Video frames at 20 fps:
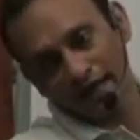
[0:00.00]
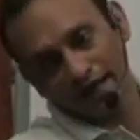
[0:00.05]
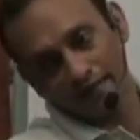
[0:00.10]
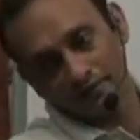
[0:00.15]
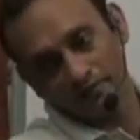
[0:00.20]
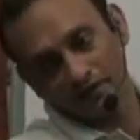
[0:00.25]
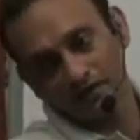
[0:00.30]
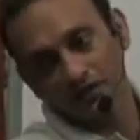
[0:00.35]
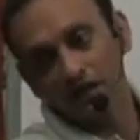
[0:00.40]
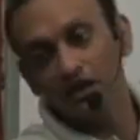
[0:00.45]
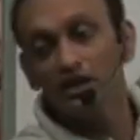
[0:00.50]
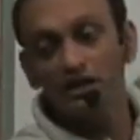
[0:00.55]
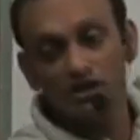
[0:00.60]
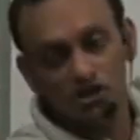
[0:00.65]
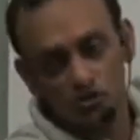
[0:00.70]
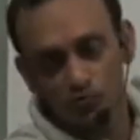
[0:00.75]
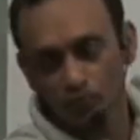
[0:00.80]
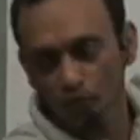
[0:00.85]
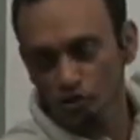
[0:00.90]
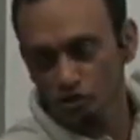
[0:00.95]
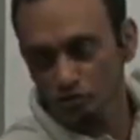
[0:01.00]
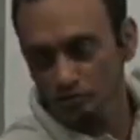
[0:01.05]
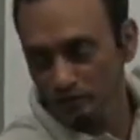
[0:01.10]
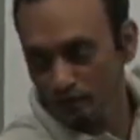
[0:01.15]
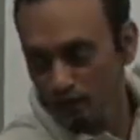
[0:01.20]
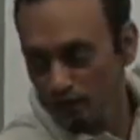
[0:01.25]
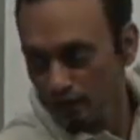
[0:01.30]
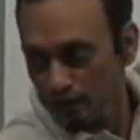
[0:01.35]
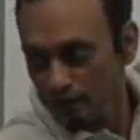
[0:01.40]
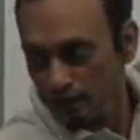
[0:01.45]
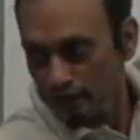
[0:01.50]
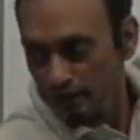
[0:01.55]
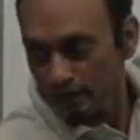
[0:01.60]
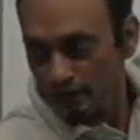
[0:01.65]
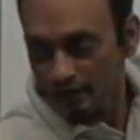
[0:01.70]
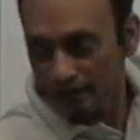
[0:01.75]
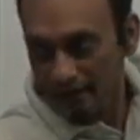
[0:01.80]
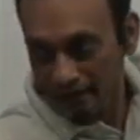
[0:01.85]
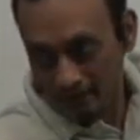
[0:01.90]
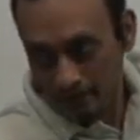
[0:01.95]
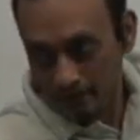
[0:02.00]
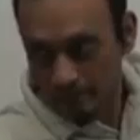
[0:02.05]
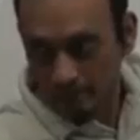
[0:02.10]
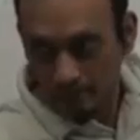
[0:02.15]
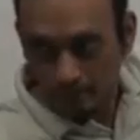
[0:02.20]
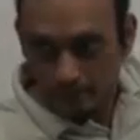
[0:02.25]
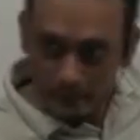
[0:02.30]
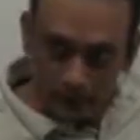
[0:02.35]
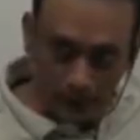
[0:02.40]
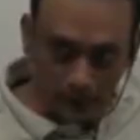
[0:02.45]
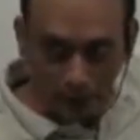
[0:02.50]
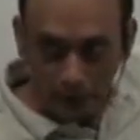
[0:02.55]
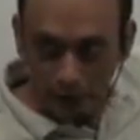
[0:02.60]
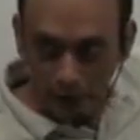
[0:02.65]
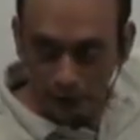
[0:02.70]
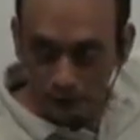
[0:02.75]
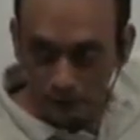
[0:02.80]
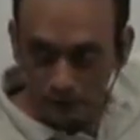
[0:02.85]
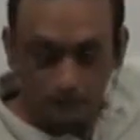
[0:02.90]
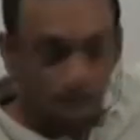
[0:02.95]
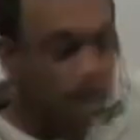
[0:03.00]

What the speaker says: time. In the least possible time. Clear?